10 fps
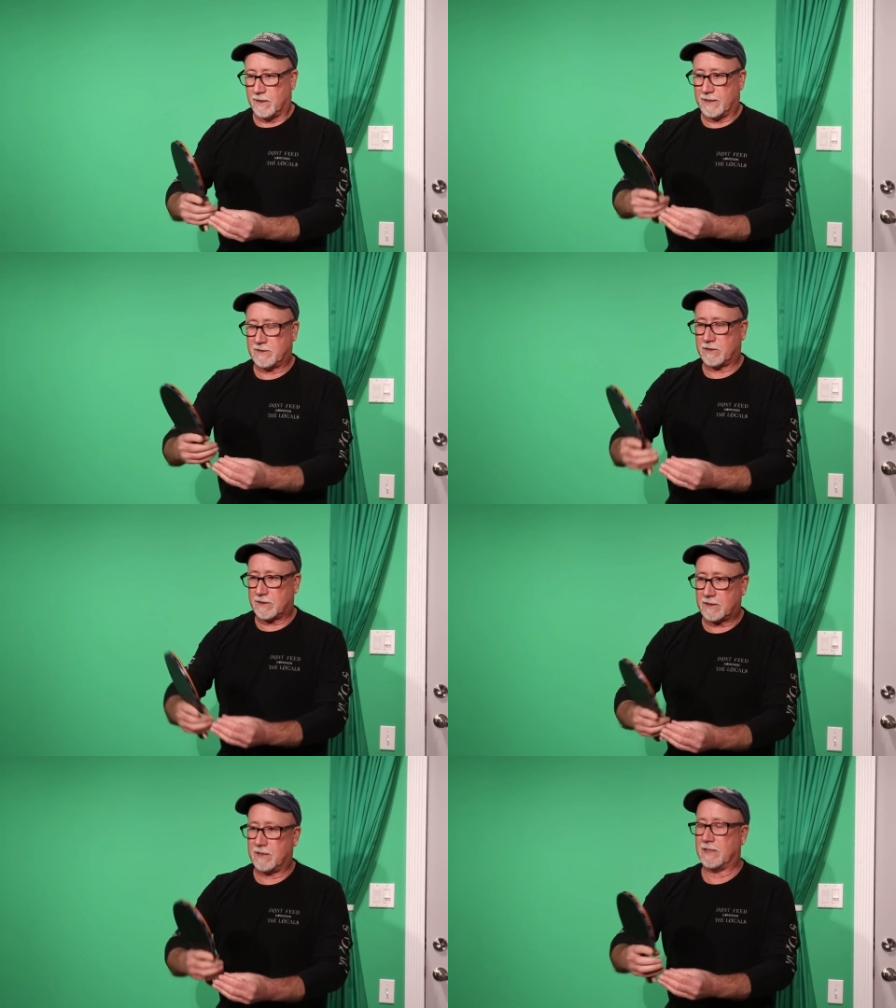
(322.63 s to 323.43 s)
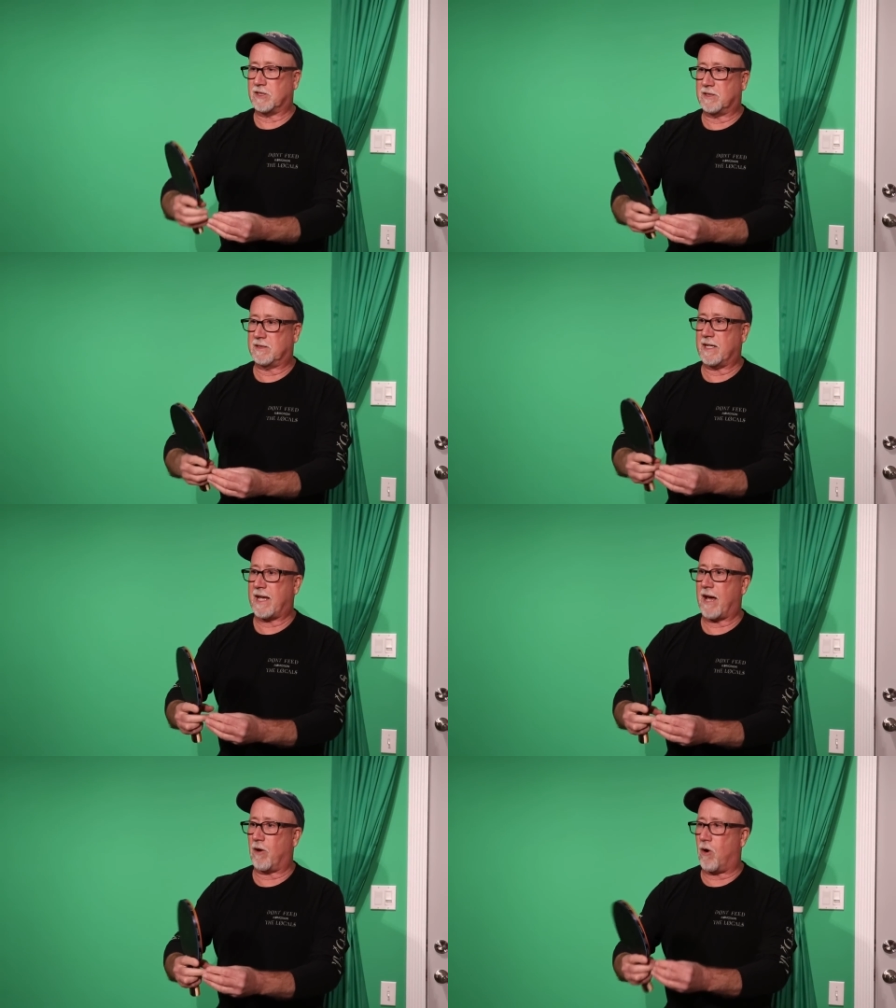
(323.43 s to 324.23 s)
Let's let's cool. dig
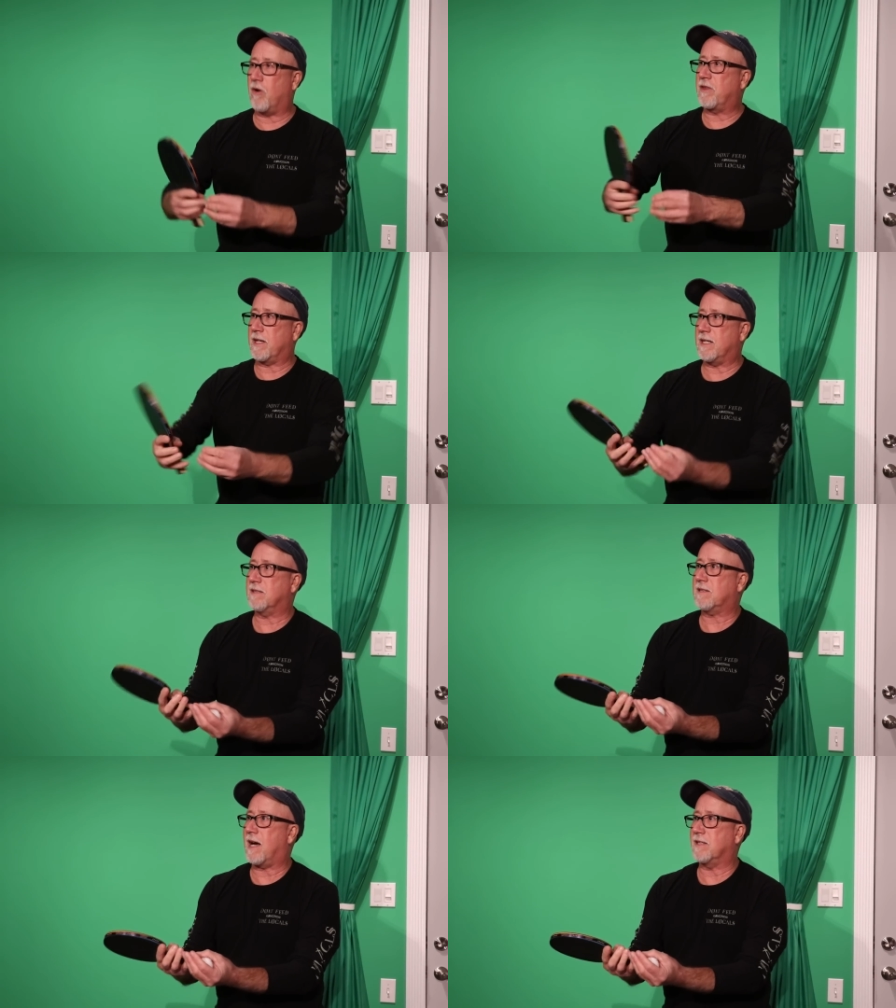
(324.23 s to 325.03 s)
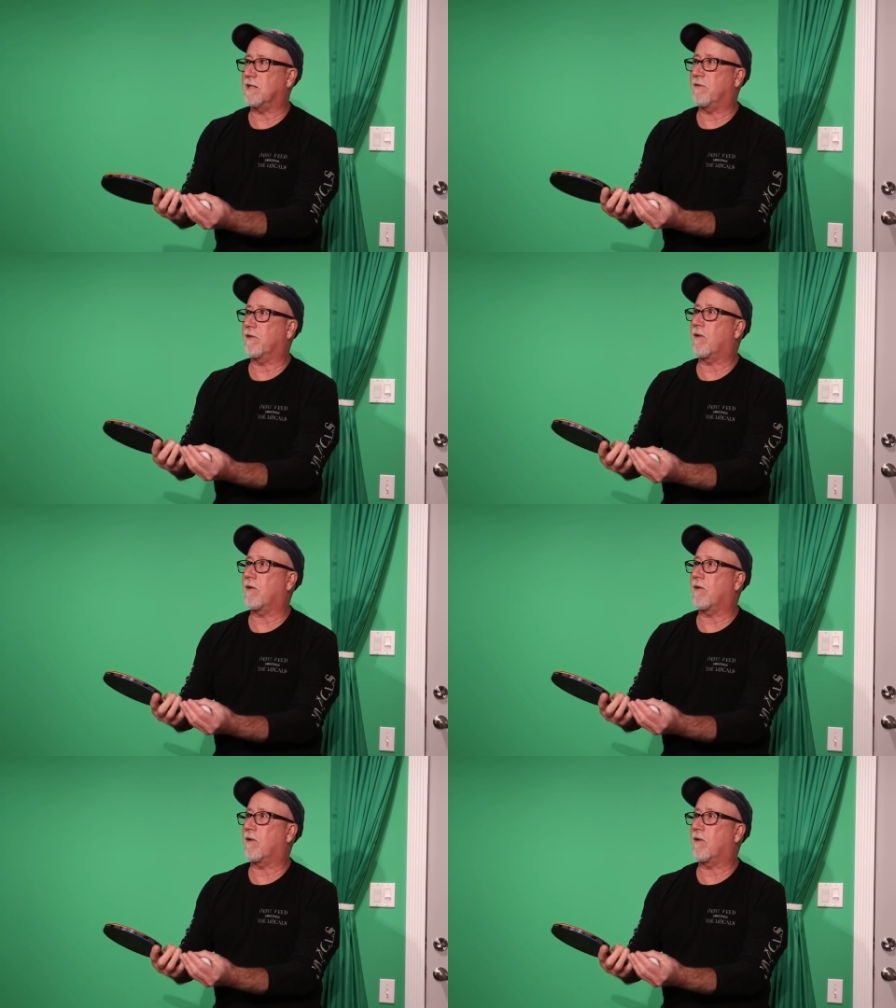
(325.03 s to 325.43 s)
out all the insides of it.